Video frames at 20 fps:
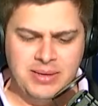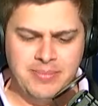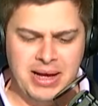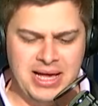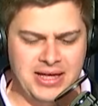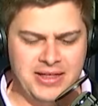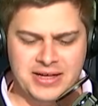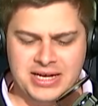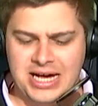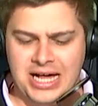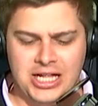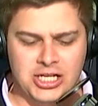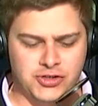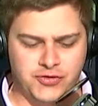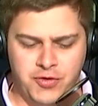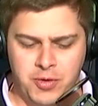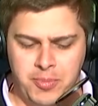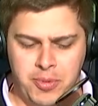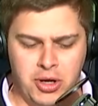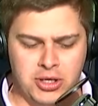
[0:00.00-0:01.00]
of the
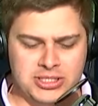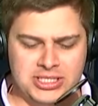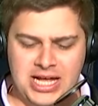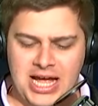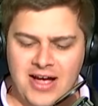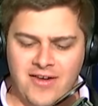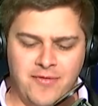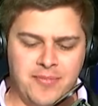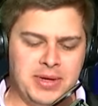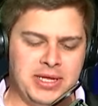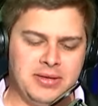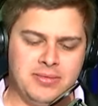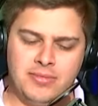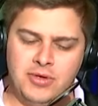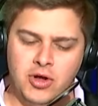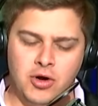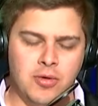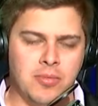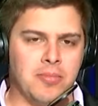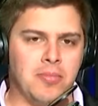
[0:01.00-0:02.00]
college football staff. I mean,
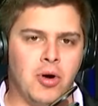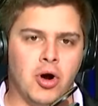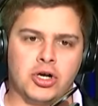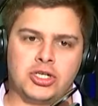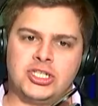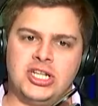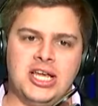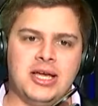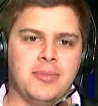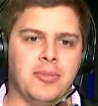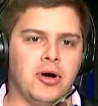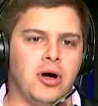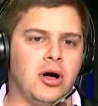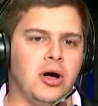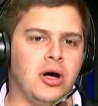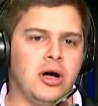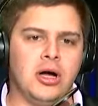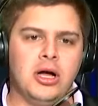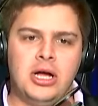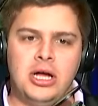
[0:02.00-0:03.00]
you know, Mark
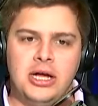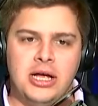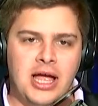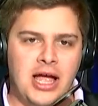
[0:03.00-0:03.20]
Schlabach,